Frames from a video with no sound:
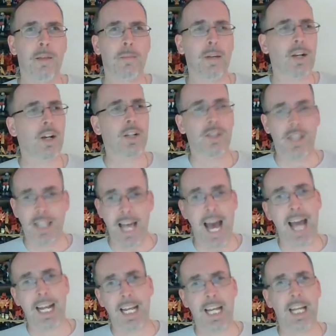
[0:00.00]
Because
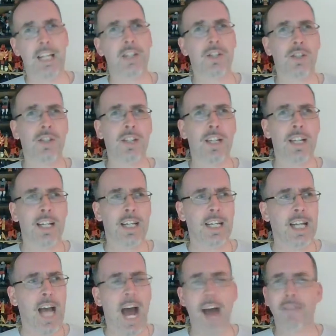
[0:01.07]
that is,
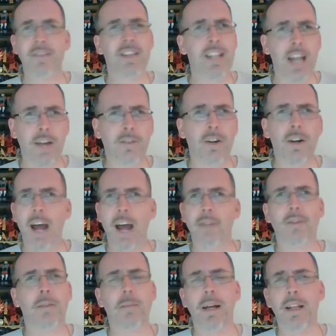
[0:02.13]
I've never,
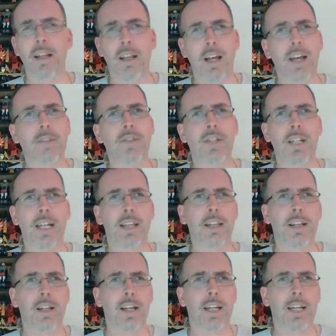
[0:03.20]
ever in my life seen
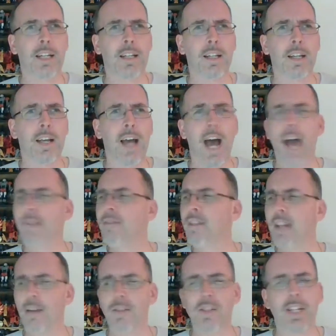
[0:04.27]
anything like it. I've
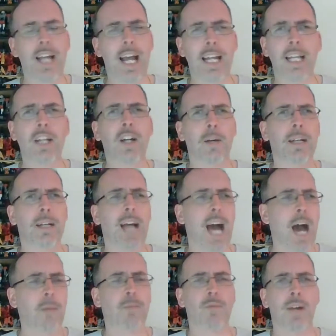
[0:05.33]
never seen any company
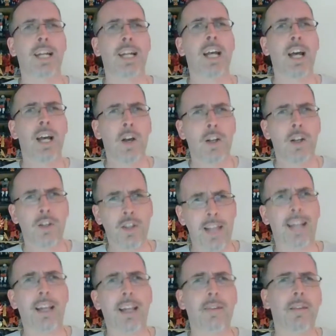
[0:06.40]
operate to
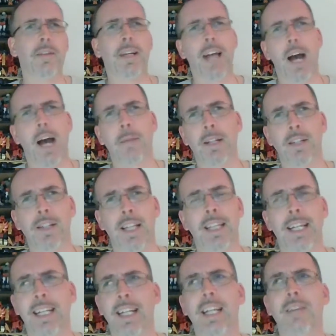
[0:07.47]
that level of incompetence that
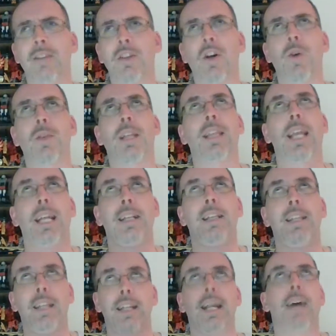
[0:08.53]
they didn't even know that they
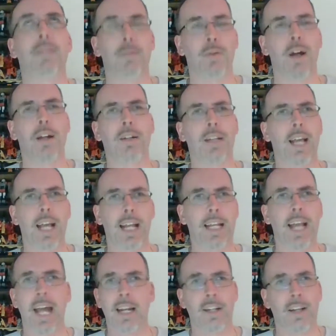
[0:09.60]
didn't have their product
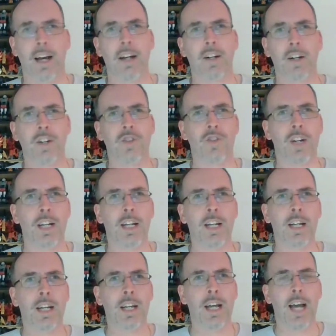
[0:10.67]
in an entire country.
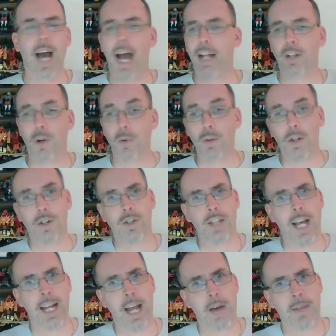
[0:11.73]
I don't
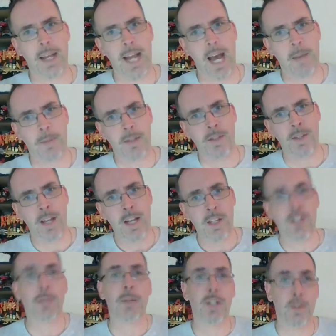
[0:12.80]
understand how that happens.
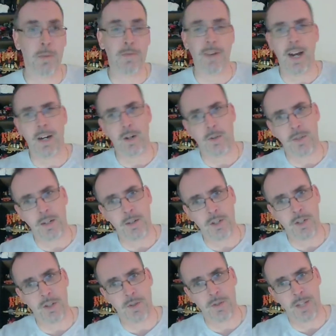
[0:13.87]
Somebody should be fired over it.
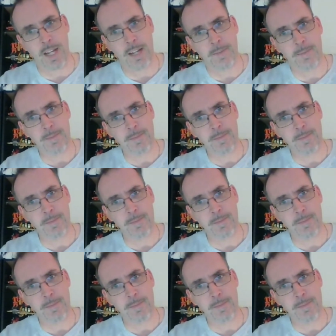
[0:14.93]
Just going to say.